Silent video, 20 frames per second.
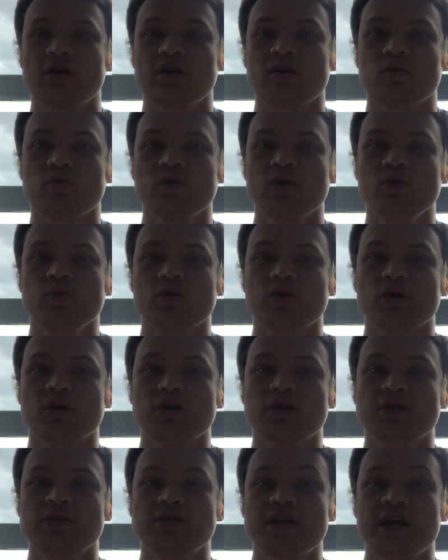we
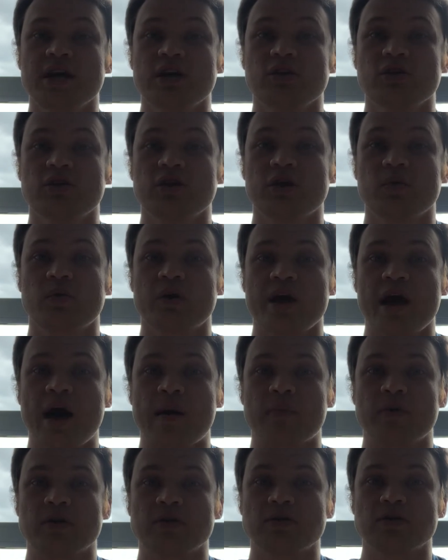will take a look at what
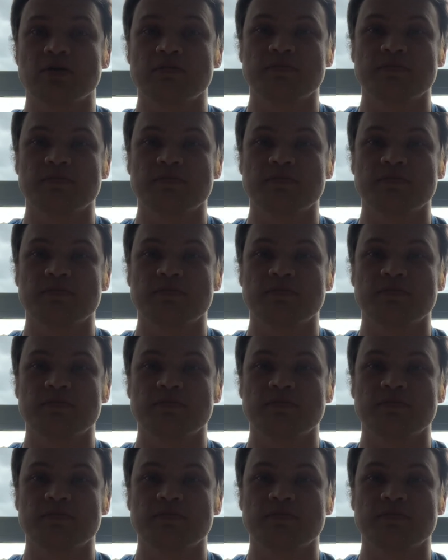happened.